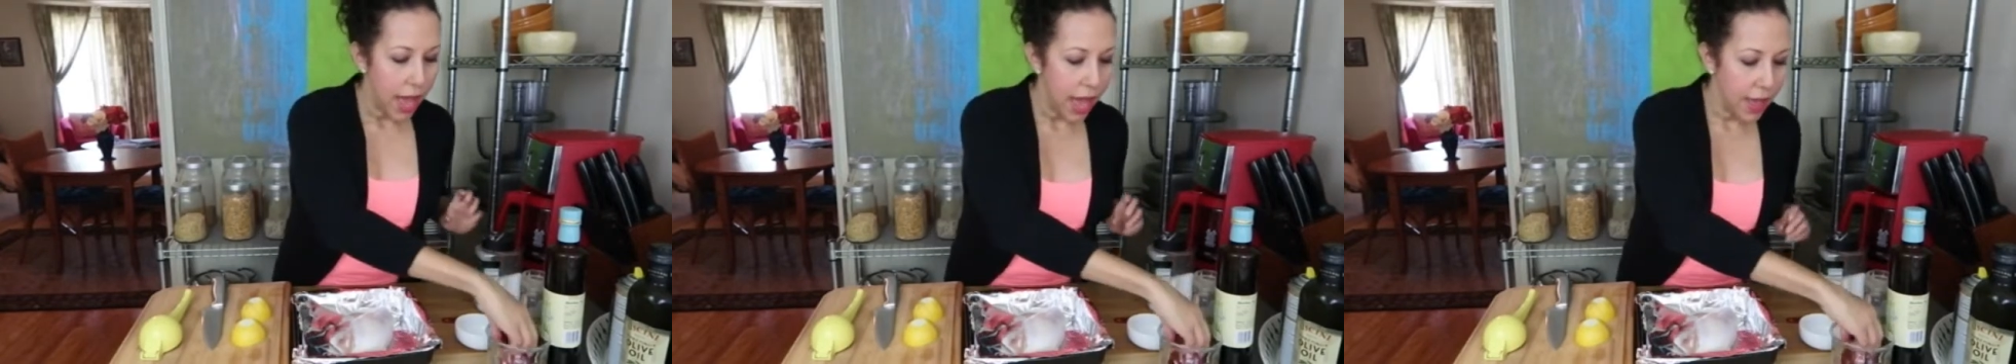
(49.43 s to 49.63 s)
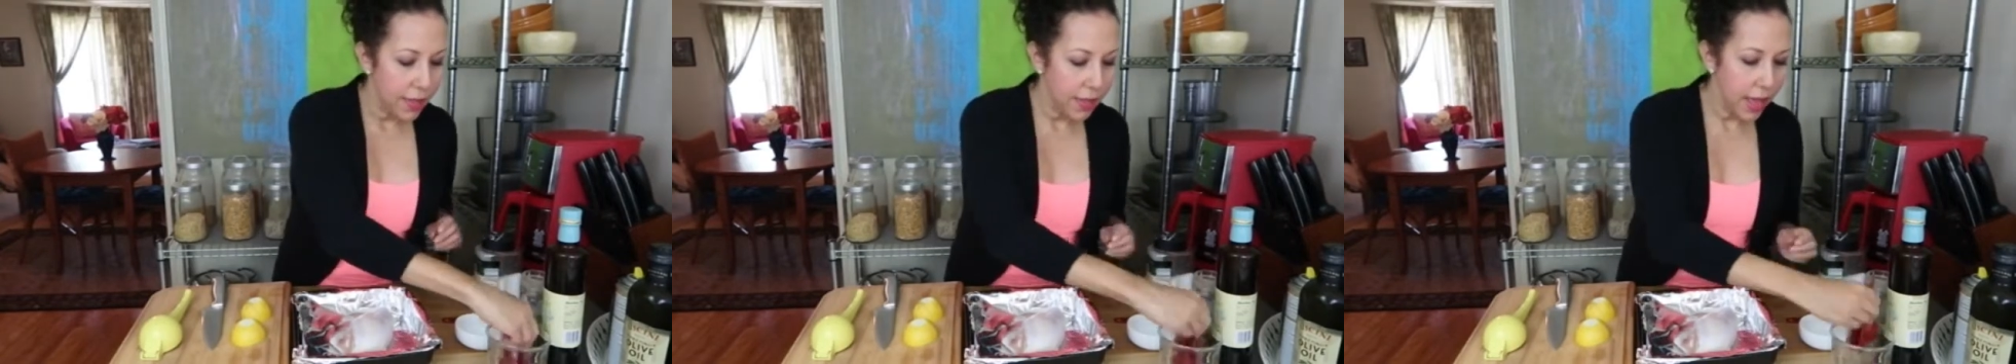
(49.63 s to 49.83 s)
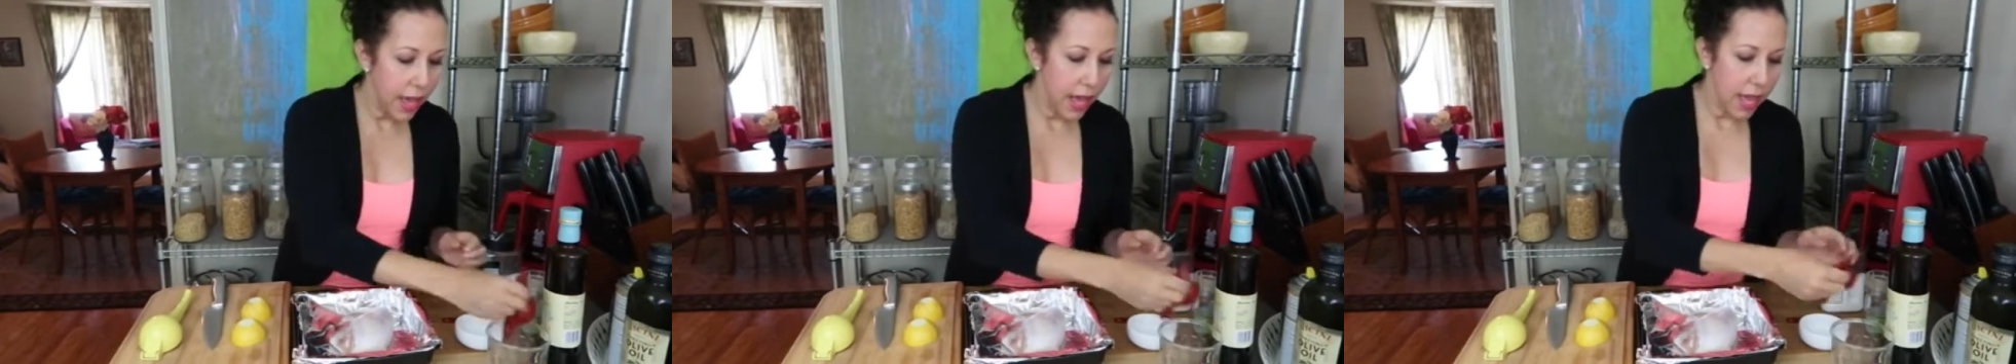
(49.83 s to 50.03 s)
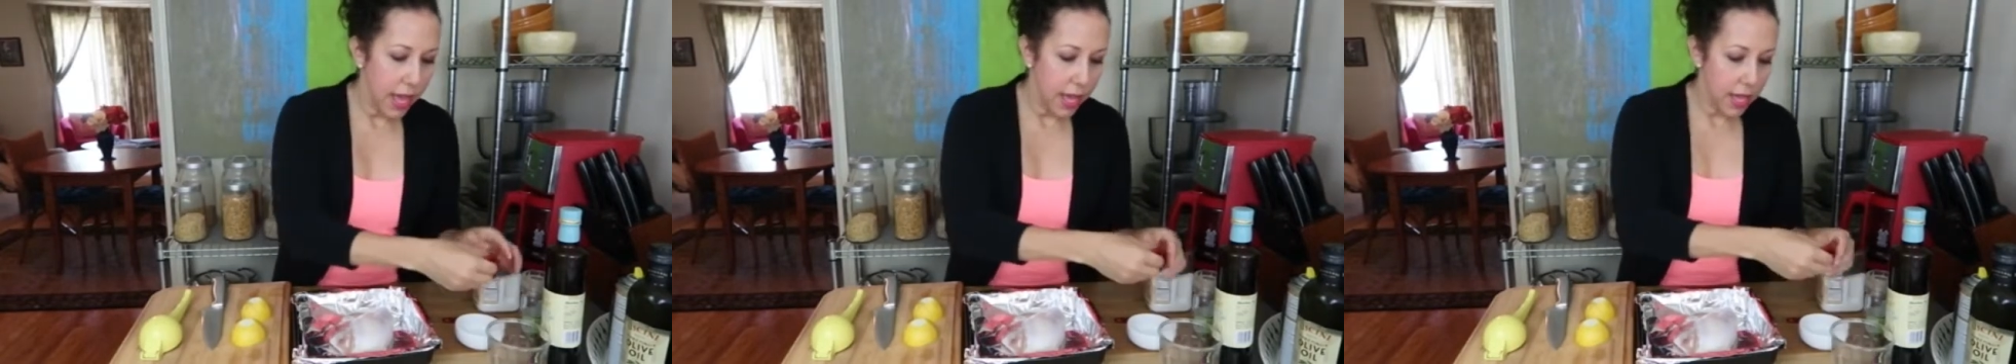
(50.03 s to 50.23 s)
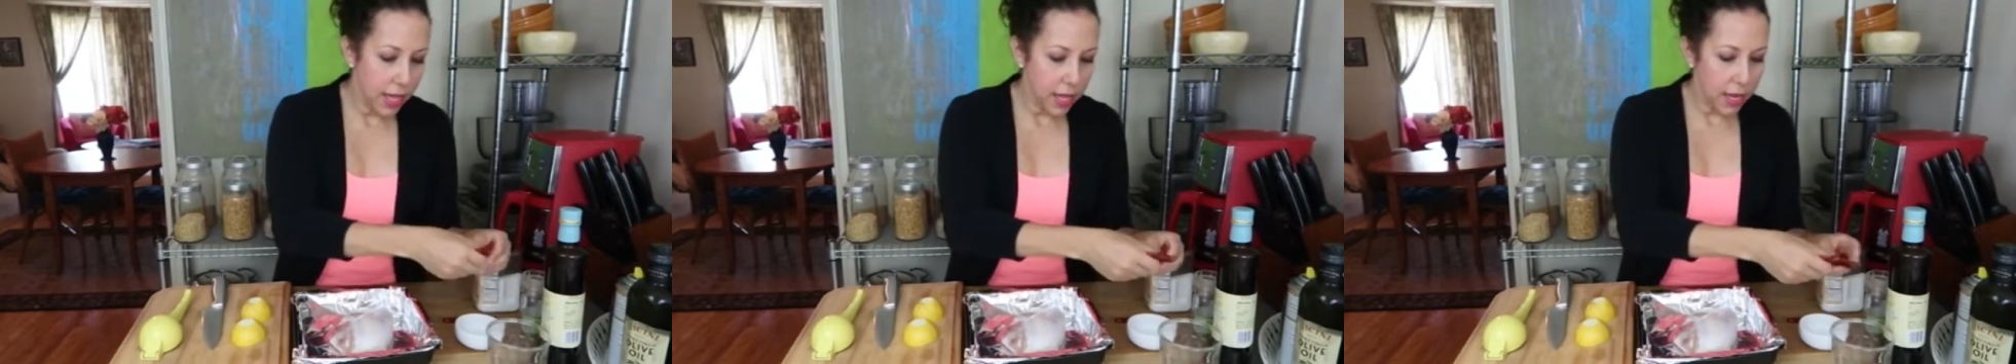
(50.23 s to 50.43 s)
And
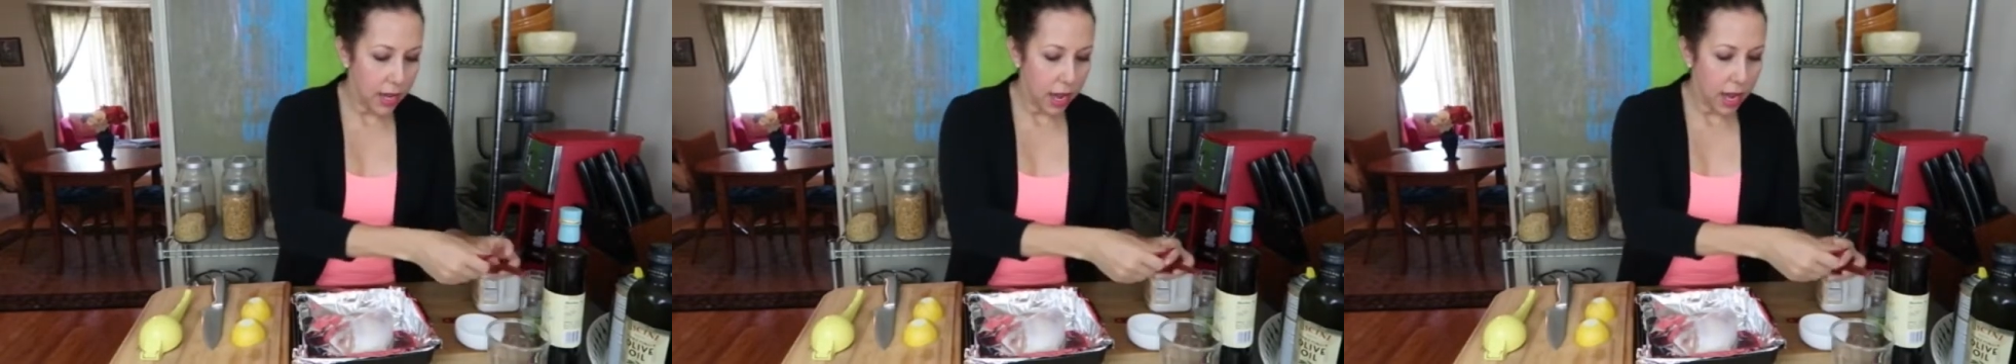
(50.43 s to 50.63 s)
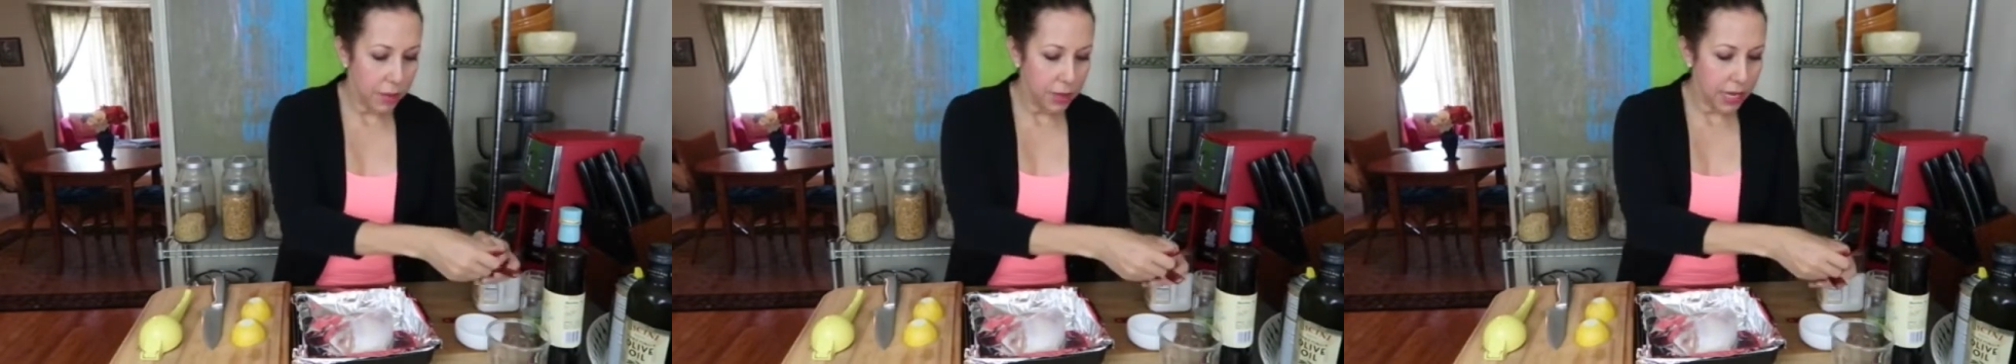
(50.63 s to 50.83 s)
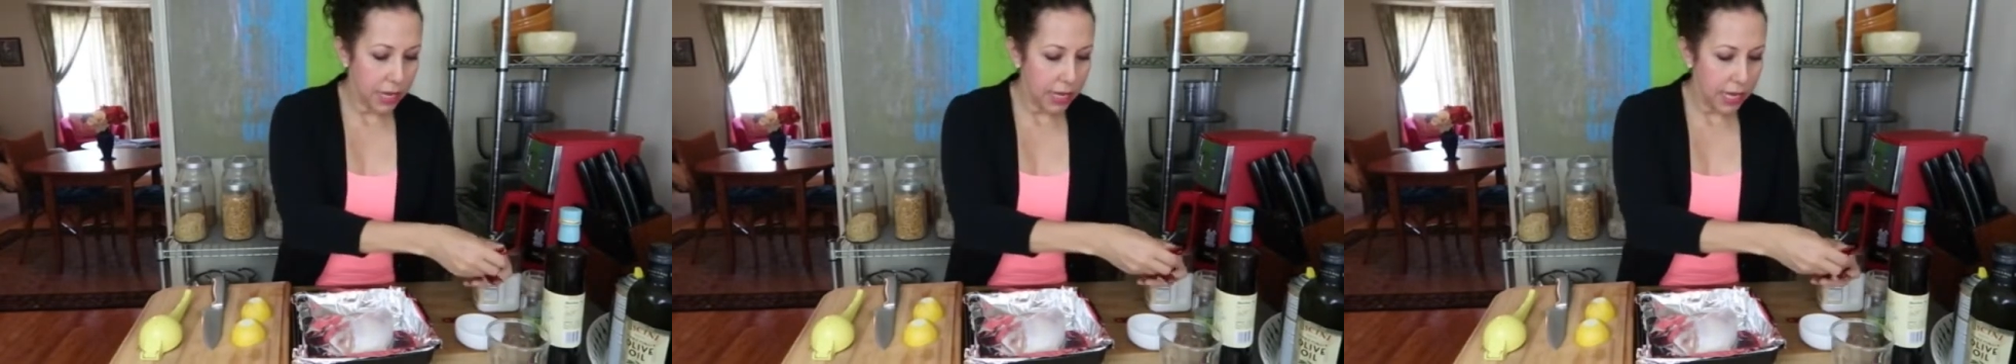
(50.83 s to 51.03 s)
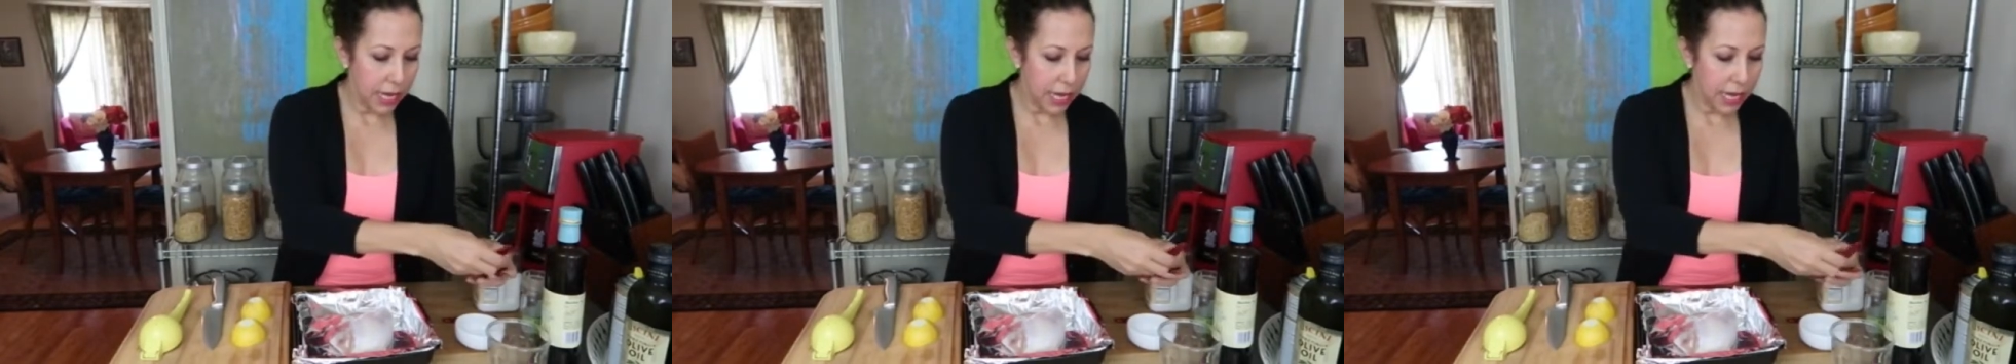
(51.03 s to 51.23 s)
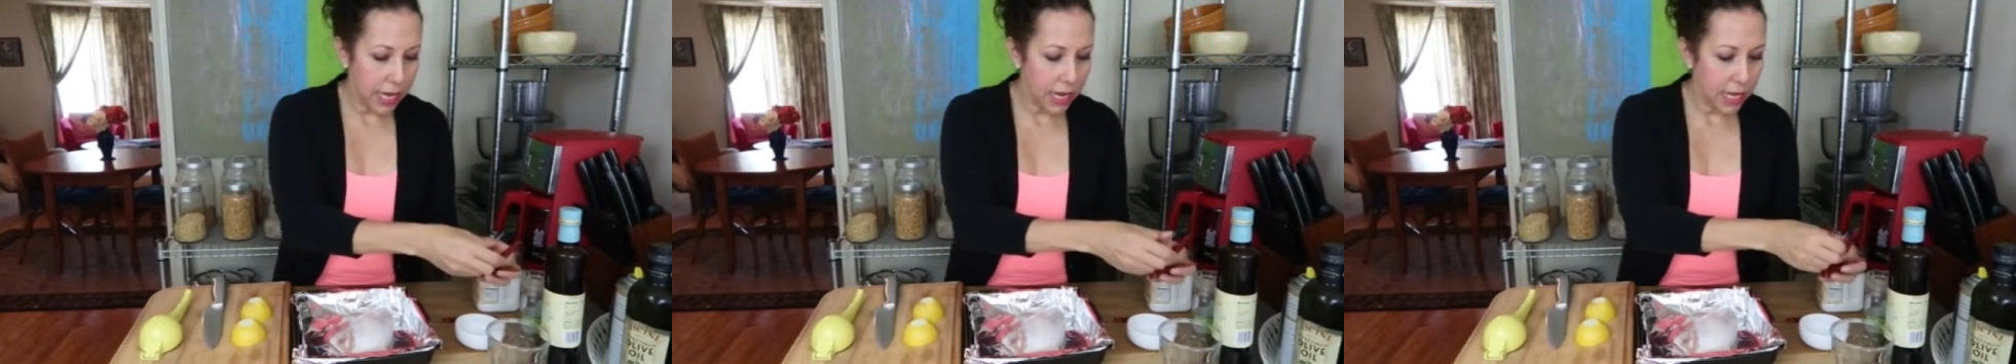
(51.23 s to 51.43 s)
then I'm gonna
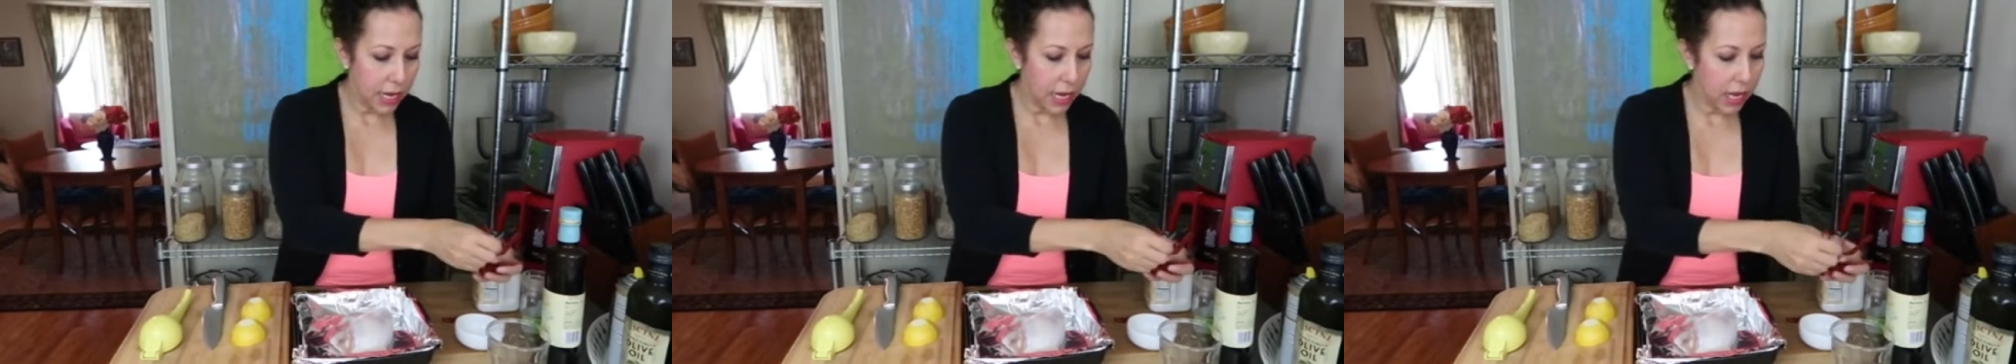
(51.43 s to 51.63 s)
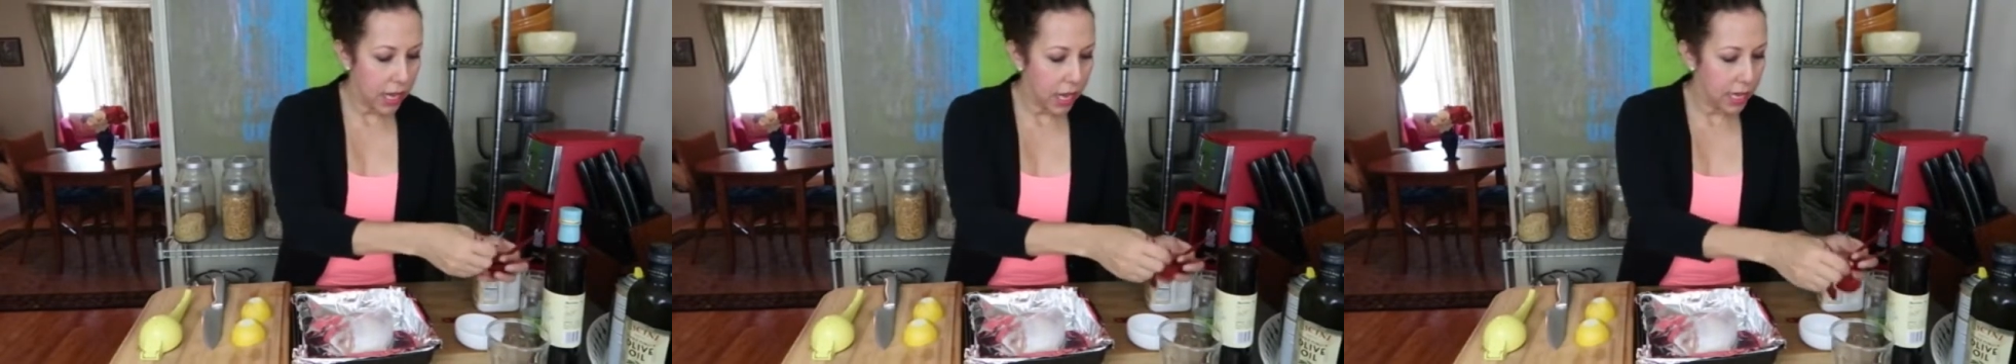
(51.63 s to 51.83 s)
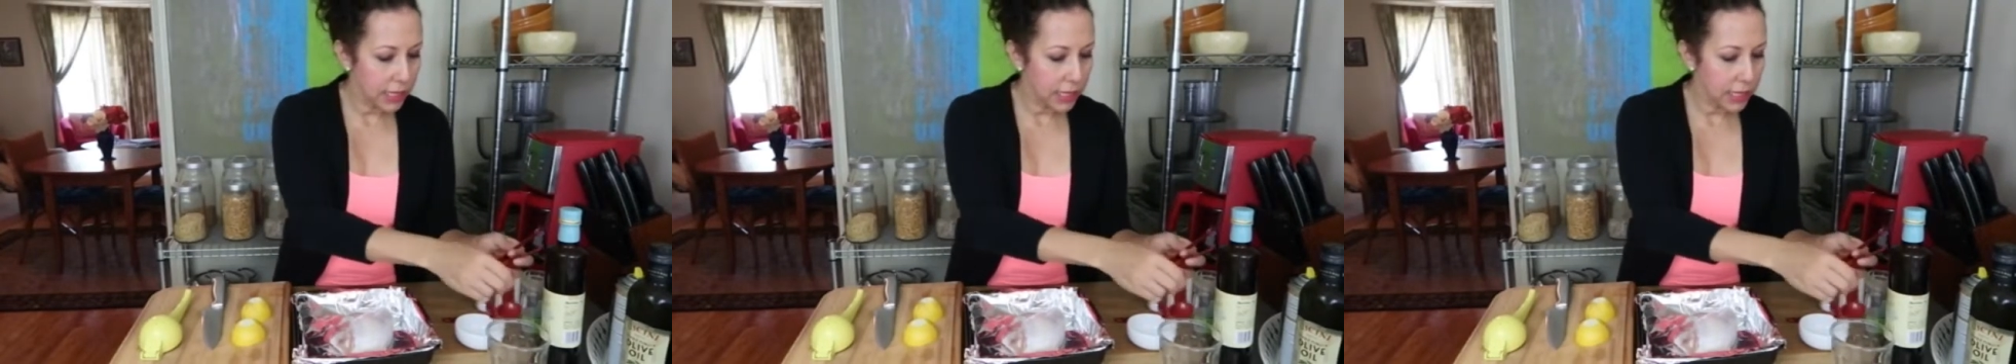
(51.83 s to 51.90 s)
need